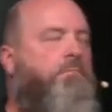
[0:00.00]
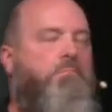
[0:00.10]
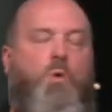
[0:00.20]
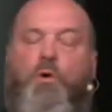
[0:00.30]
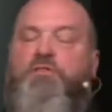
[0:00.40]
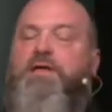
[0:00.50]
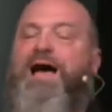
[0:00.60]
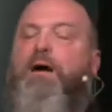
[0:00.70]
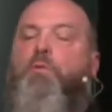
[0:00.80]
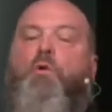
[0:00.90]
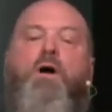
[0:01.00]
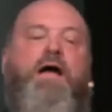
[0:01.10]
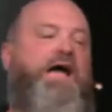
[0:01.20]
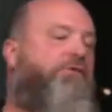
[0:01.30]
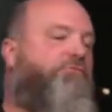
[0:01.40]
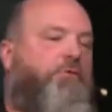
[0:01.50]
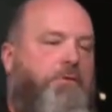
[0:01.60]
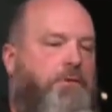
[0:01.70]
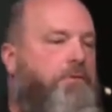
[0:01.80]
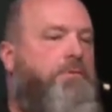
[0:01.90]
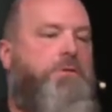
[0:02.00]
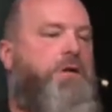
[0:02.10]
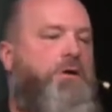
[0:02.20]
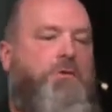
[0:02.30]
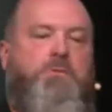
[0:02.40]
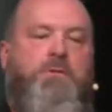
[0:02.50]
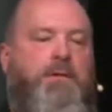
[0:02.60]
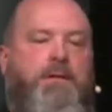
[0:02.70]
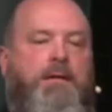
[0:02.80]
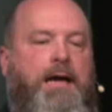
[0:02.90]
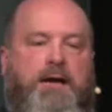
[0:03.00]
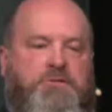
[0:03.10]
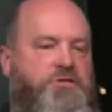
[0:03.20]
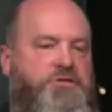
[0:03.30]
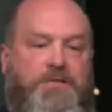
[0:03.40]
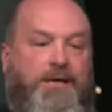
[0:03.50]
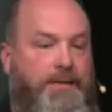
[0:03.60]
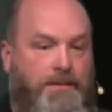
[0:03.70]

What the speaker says: more than I will ever know how to say.